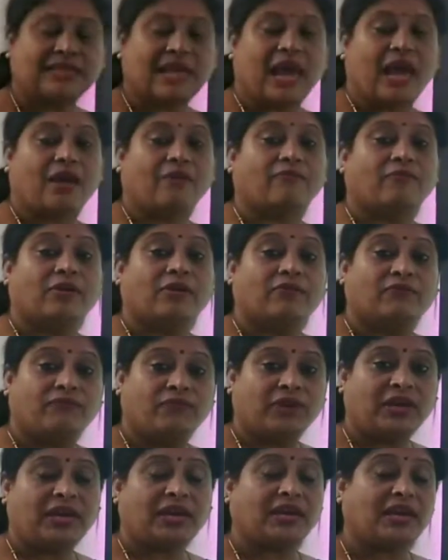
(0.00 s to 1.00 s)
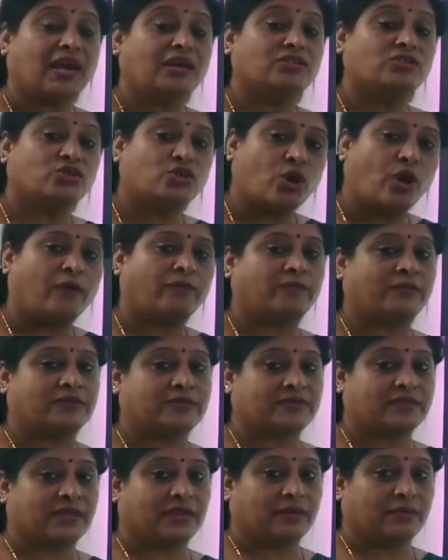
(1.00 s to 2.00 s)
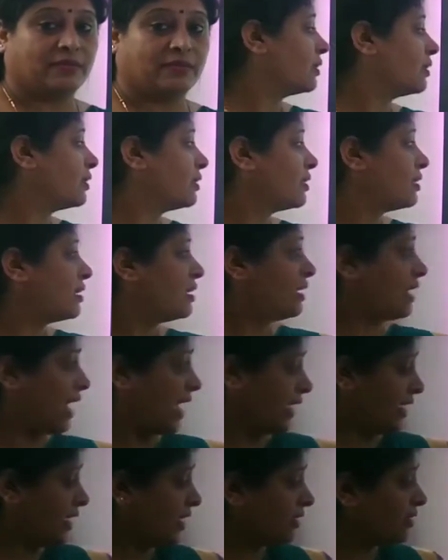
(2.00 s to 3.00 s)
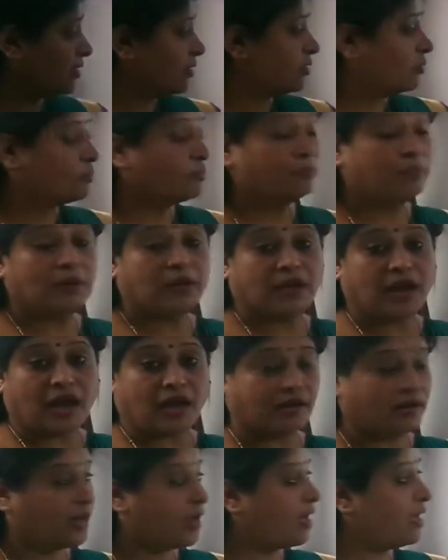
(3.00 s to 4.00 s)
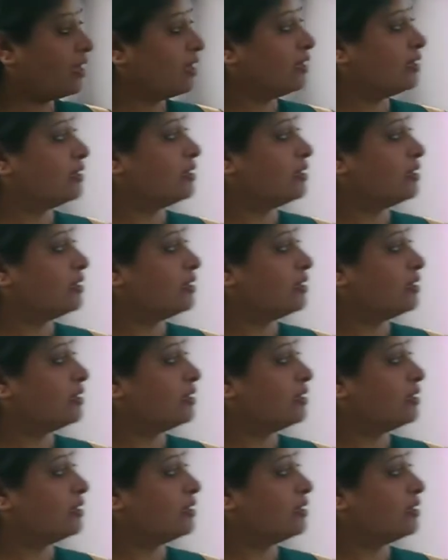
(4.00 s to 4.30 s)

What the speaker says: have weak and soft stem like banana,